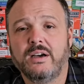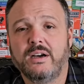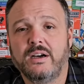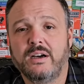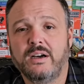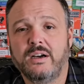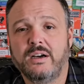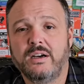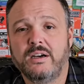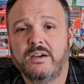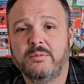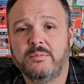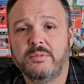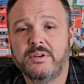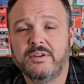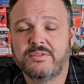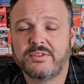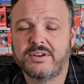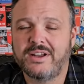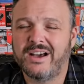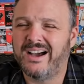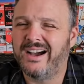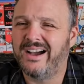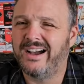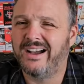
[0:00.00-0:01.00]
If
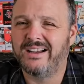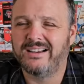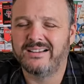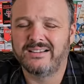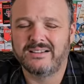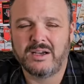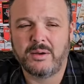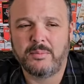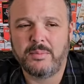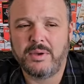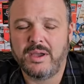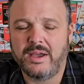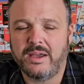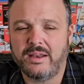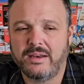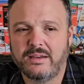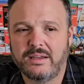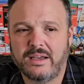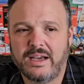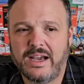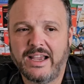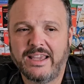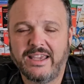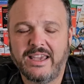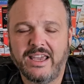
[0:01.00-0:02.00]
not,
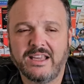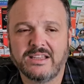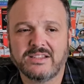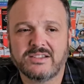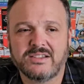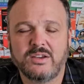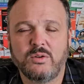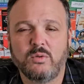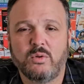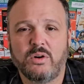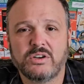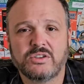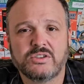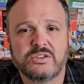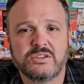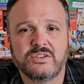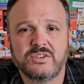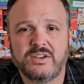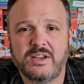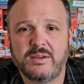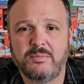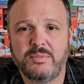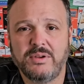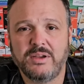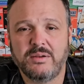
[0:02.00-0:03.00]
I can't see Washington
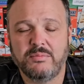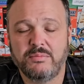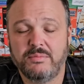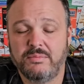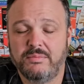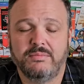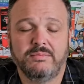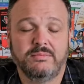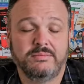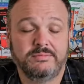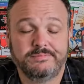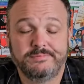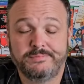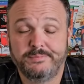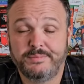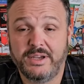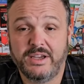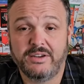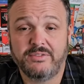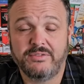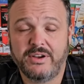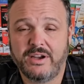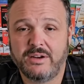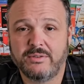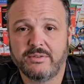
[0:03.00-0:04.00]
State being
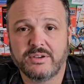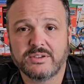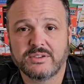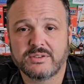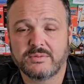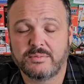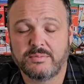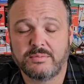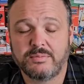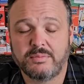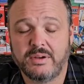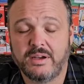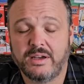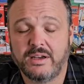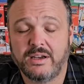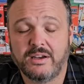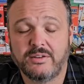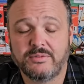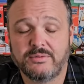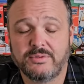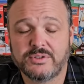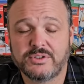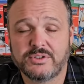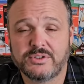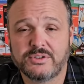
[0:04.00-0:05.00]
big favorites
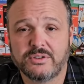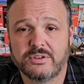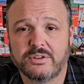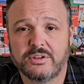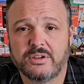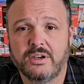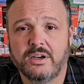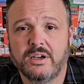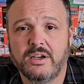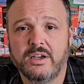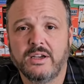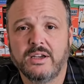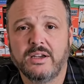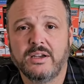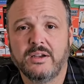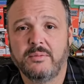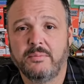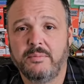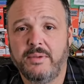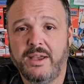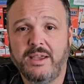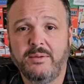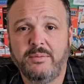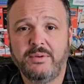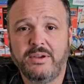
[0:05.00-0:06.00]
for sure.
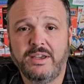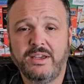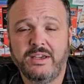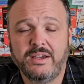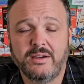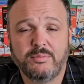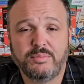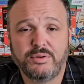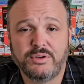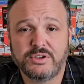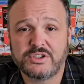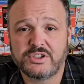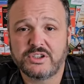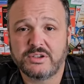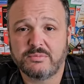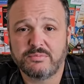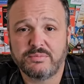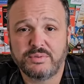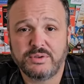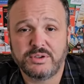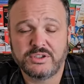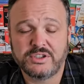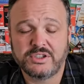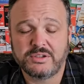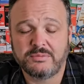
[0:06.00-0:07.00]
Maybe a push
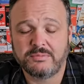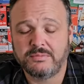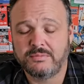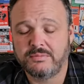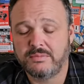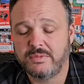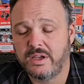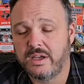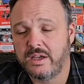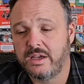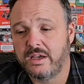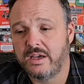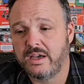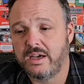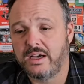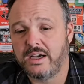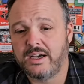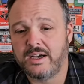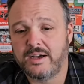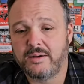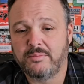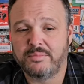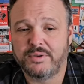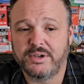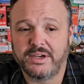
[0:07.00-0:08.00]
them,
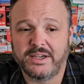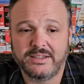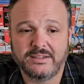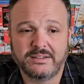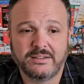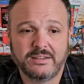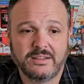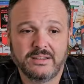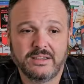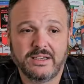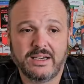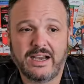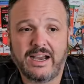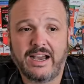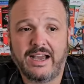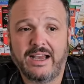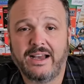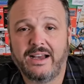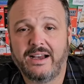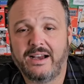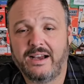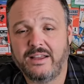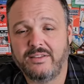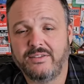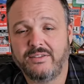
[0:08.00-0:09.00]
but
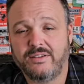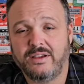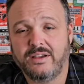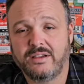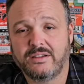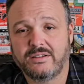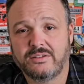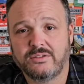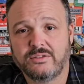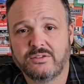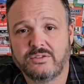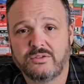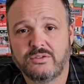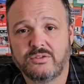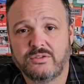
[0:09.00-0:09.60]
I think